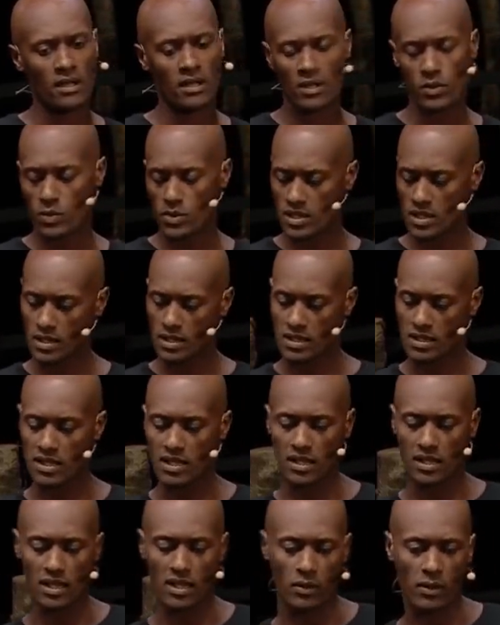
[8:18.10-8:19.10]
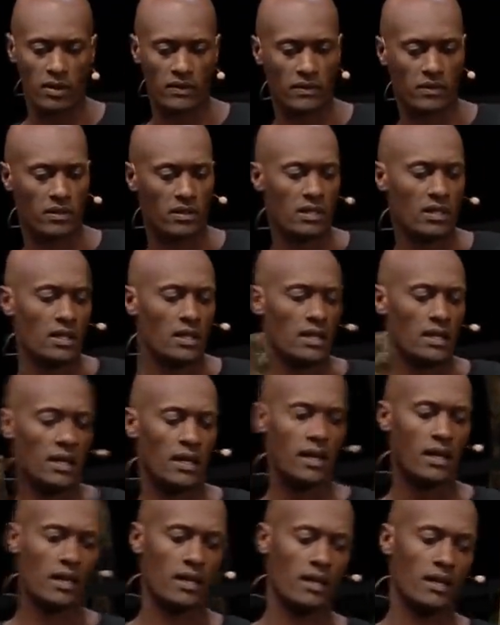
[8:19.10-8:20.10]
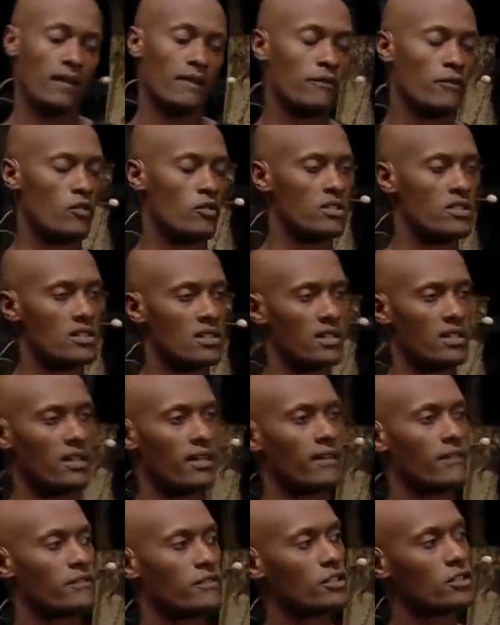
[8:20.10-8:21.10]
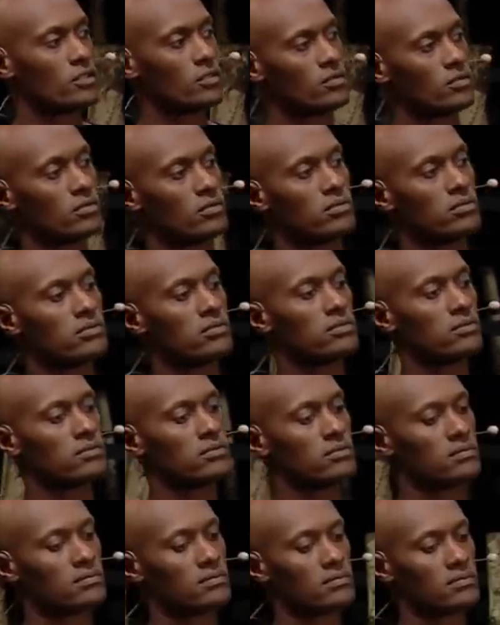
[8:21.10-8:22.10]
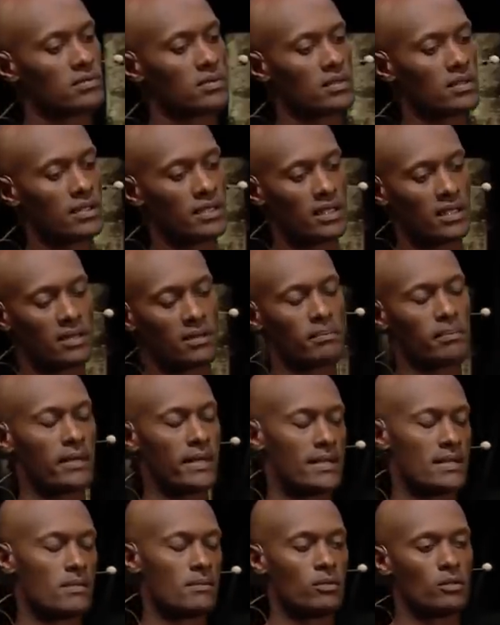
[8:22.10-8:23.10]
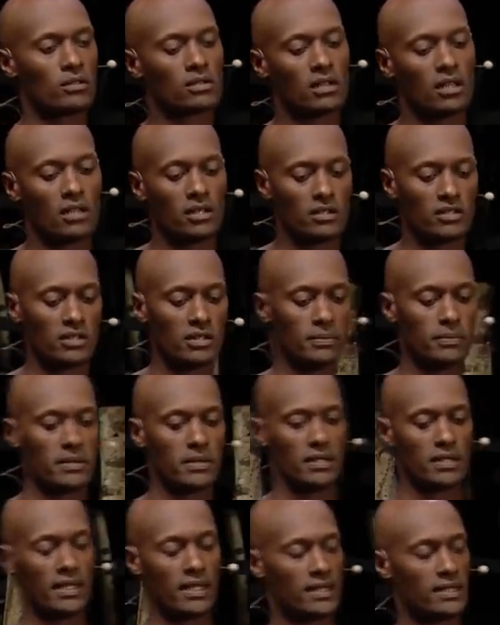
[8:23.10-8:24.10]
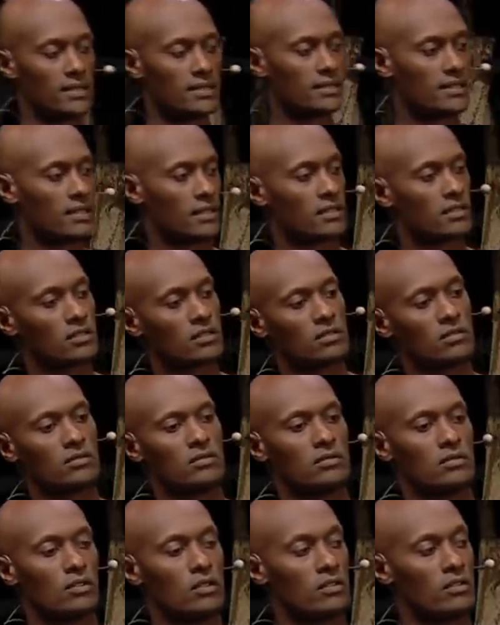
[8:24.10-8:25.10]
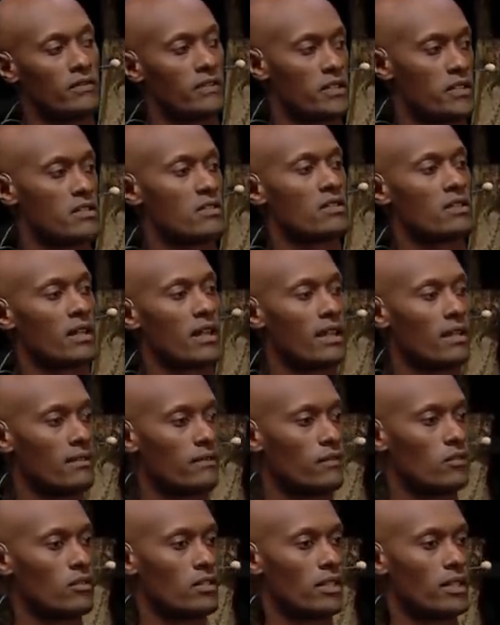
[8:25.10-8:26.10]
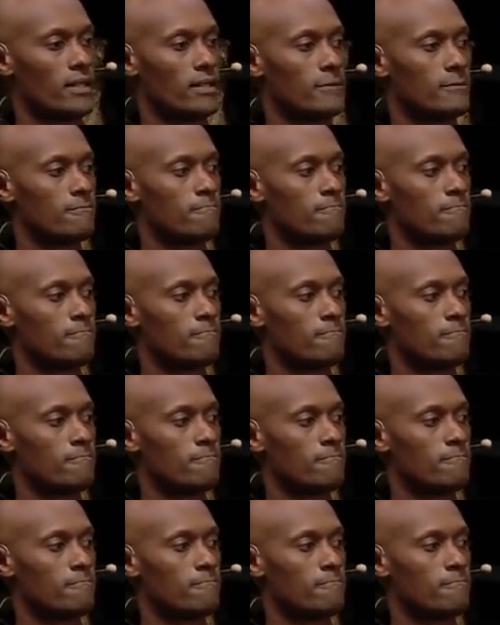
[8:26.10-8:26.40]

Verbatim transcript: It wasn't until, however, I got fortunate enough to get a basketball scholarship in ninety-six to go to Ventura, California.